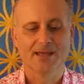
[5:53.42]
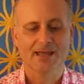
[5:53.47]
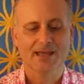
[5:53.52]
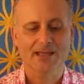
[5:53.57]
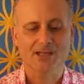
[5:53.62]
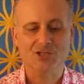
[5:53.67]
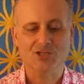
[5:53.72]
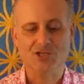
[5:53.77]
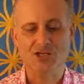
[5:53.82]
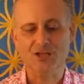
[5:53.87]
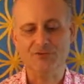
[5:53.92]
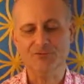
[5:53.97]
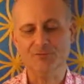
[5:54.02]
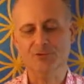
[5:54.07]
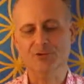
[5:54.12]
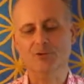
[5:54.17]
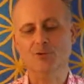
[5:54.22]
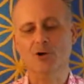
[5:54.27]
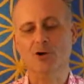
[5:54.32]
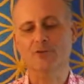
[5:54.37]
And aside from
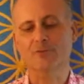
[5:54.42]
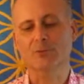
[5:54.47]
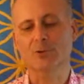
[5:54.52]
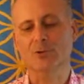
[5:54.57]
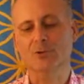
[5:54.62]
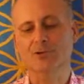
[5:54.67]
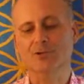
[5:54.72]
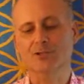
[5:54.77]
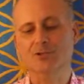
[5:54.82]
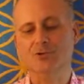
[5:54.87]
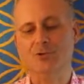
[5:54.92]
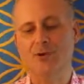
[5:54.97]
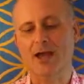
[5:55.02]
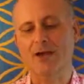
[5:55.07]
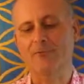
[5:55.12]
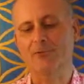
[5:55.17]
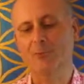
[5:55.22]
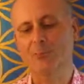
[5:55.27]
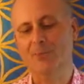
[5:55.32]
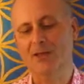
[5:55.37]
the normal
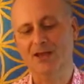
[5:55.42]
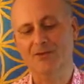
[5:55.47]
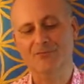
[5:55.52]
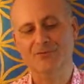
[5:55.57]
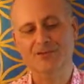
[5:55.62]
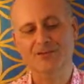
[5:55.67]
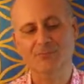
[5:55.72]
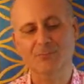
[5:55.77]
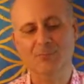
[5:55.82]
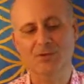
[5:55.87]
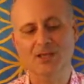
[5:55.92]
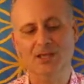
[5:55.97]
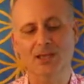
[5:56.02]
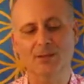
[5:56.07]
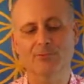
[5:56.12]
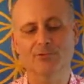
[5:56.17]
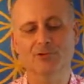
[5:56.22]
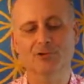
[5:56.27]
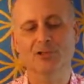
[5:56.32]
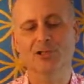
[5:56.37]
travel benefits of being
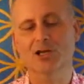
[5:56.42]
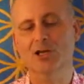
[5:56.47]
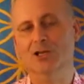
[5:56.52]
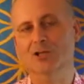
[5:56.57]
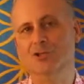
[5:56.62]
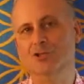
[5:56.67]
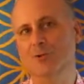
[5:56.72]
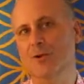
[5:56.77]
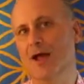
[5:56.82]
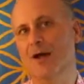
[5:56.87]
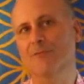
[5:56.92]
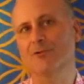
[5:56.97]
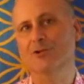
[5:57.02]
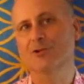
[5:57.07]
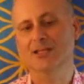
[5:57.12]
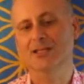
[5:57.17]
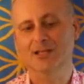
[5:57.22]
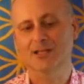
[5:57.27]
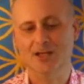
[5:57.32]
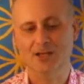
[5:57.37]
able to travel
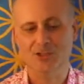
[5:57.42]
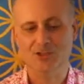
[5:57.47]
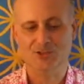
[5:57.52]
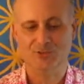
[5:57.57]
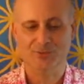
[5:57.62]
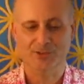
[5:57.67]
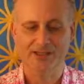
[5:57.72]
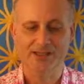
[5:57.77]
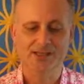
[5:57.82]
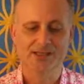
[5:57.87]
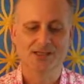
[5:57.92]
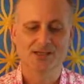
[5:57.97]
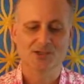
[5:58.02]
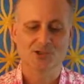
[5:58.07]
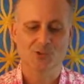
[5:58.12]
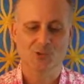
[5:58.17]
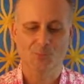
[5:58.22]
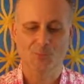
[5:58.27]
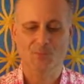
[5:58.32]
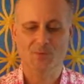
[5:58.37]
in luxury
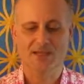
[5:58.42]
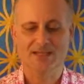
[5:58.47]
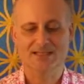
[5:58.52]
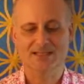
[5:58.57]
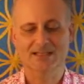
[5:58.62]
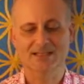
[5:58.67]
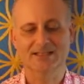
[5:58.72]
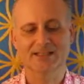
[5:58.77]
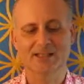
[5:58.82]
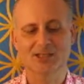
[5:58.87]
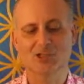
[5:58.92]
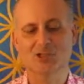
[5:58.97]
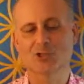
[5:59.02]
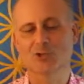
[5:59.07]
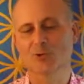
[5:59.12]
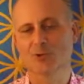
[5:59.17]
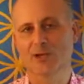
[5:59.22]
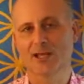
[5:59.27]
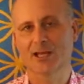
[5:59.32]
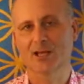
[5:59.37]
to amazingly
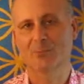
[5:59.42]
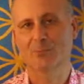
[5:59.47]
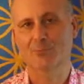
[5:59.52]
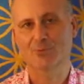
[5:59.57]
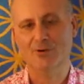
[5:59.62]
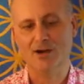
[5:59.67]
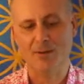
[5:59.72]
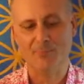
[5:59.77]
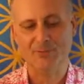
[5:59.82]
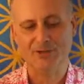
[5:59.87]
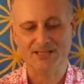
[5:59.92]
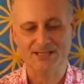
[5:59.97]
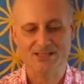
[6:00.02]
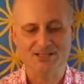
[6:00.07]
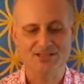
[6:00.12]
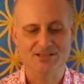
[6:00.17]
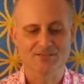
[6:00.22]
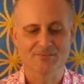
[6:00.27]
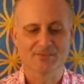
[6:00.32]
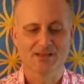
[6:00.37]
curated
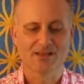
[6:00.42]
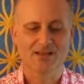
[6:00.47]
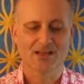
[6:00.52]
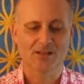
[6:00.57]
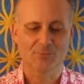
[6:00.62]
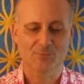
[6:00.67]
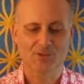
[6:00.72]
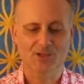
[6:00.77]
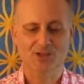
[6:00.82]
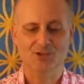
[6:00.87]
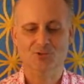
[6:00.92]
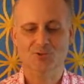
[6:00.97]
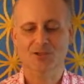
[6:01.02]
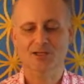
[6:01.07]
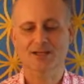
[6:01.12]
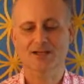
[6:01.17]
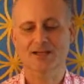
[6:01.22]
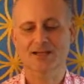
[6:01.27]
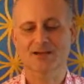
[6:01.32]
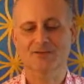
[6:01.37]
properties and being
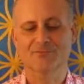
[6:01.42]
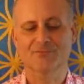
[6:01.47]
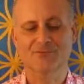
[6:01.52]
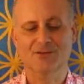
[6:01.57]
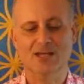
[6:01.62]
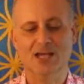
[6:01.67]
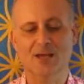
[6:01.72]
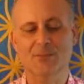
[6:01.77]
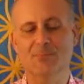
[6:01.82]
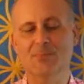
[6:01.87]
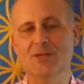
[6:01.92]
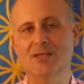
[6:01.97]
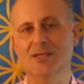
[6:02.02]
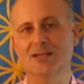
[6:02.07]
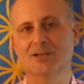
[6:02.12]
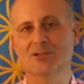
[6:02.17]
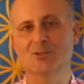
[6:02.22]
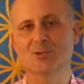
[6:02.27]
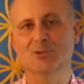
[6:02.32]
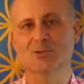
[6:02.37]
treated like a VIP
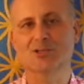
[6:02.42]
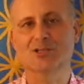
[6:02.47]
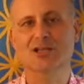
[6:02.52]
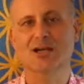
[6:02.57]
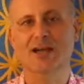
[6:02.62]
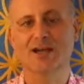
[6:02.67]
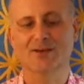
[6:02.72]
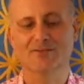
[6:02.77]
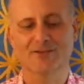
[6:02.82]
on your entire